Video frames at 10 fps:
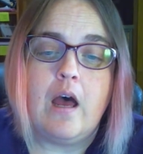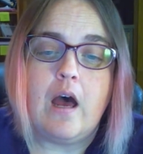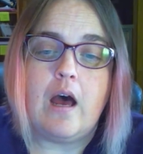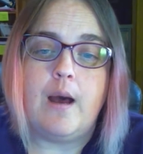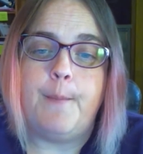
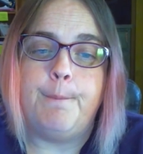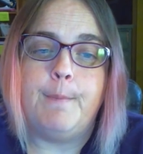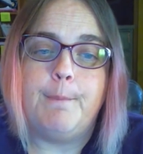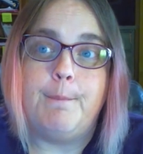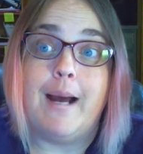
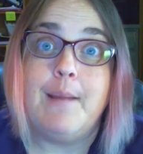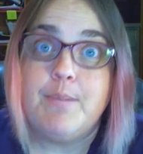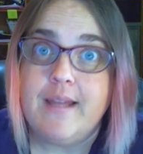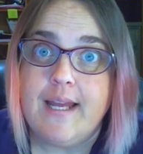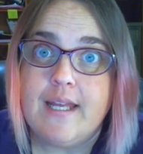My
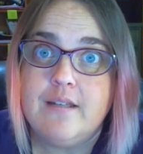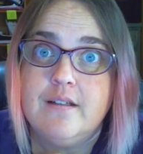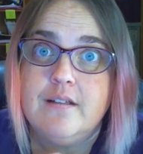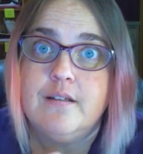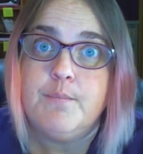plan,
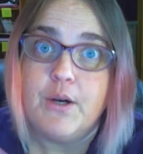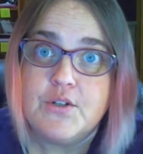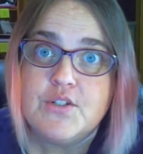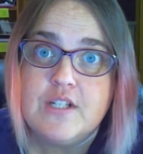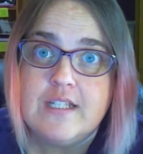
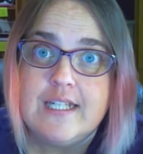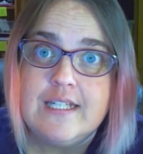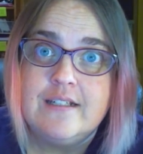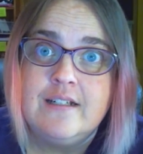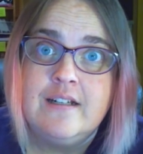personally,
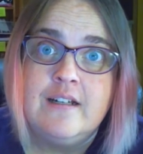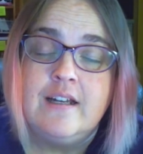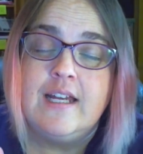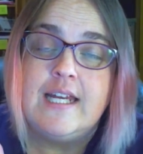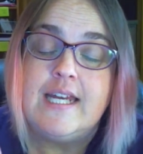
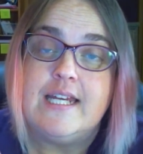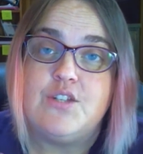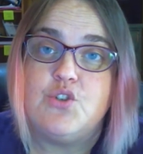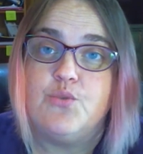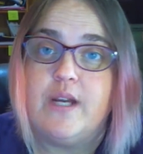
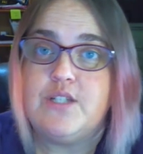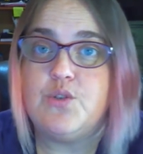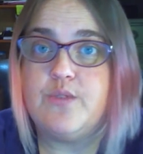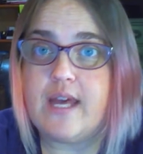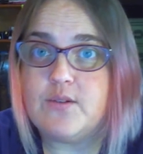is to write
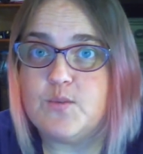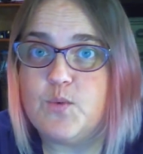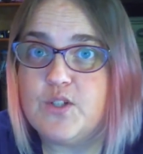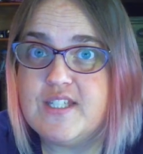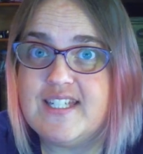2,000
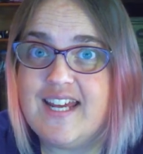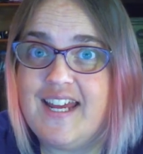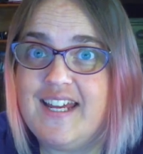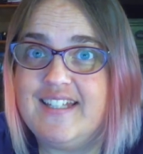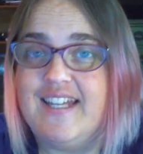words a
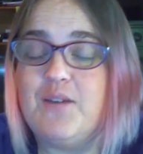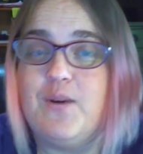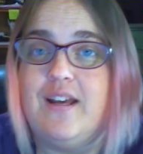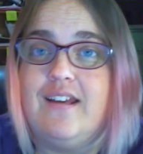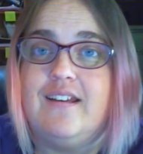day, and that
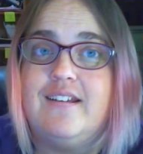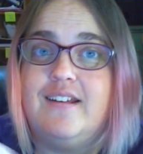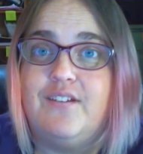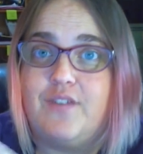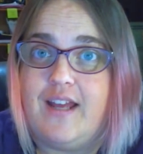way,
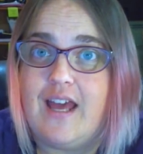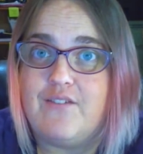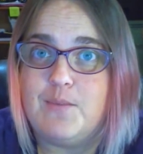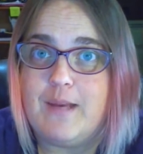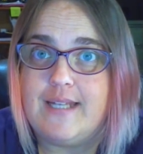if I
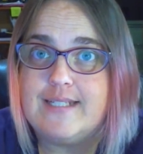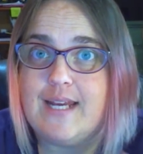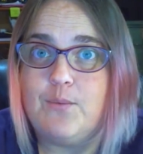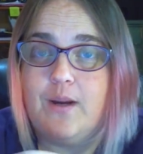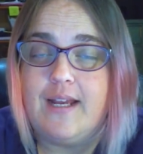have a bad
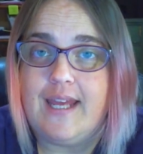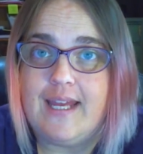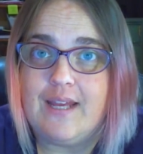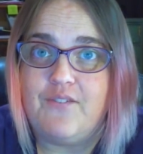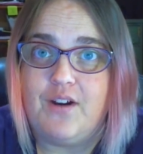day where I
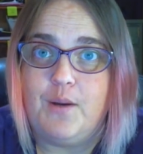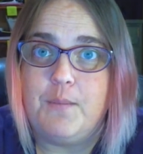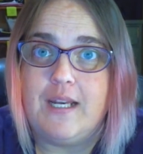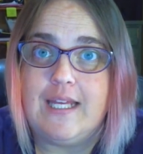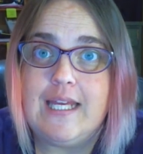can't get very
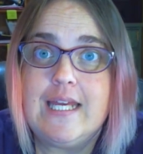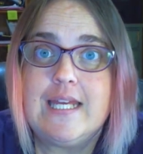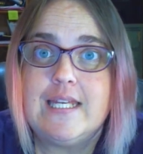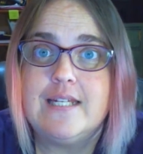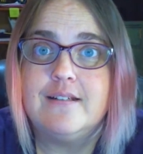many
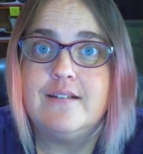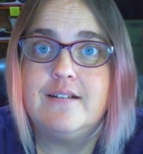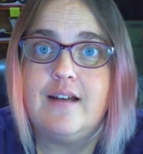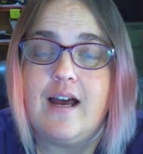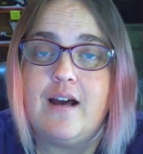in,
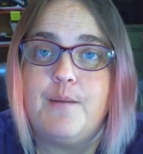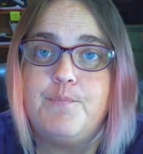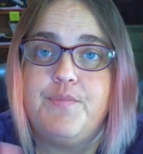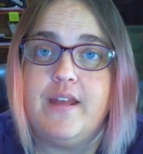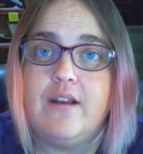
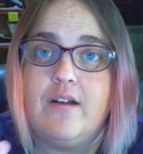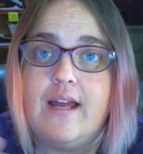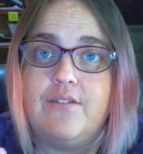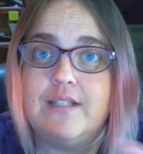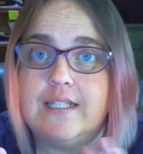then I'll
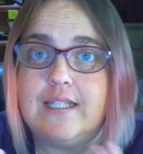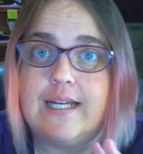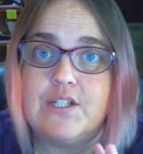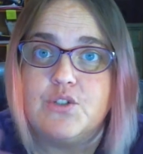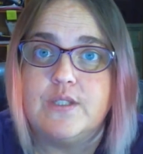have a little
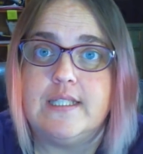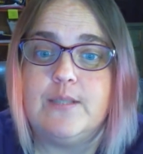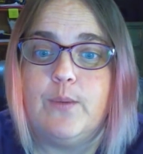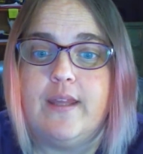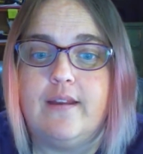extra
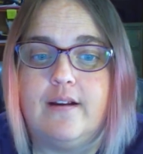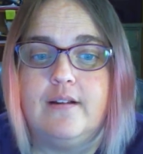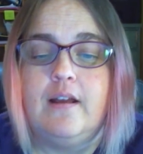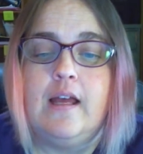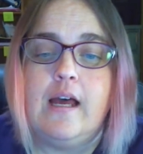leeway there.
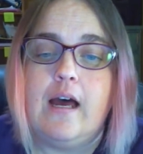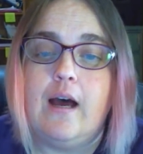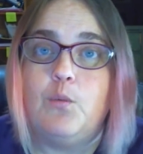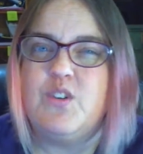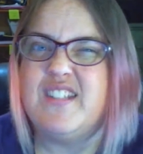
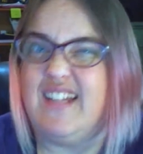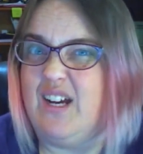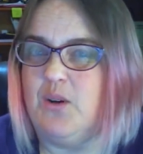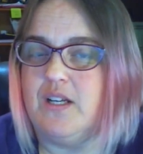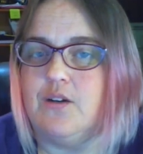We'll see
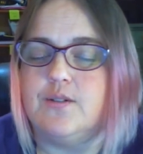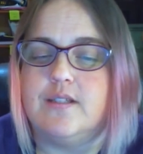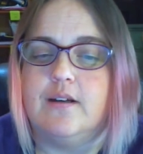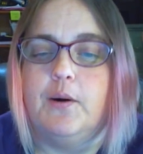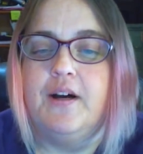how it goes,
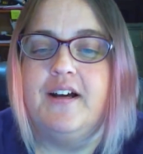though.